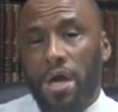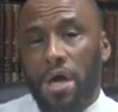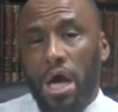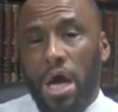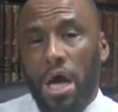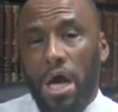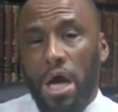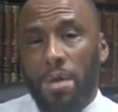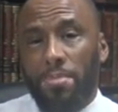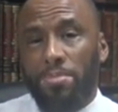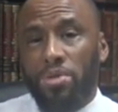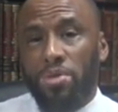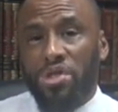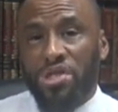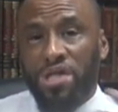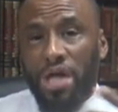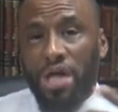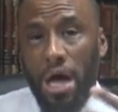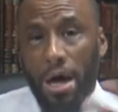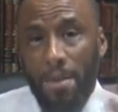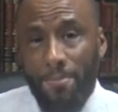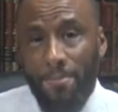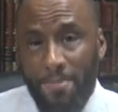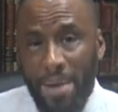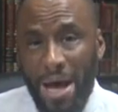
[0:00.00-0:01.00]
uh,
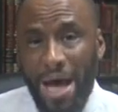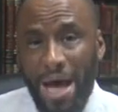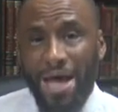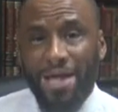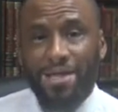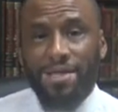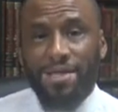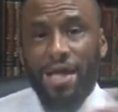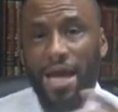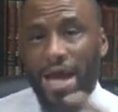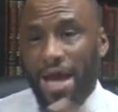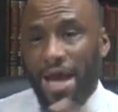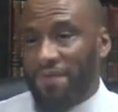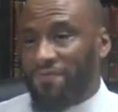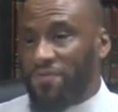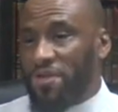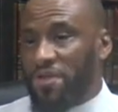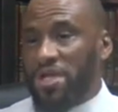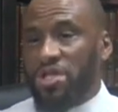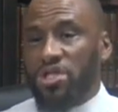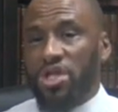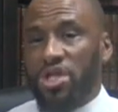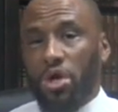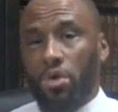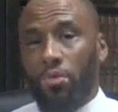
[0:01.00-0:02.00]
mustahabat. They have
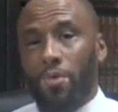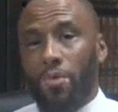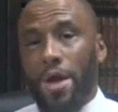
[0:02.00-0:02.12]
things that are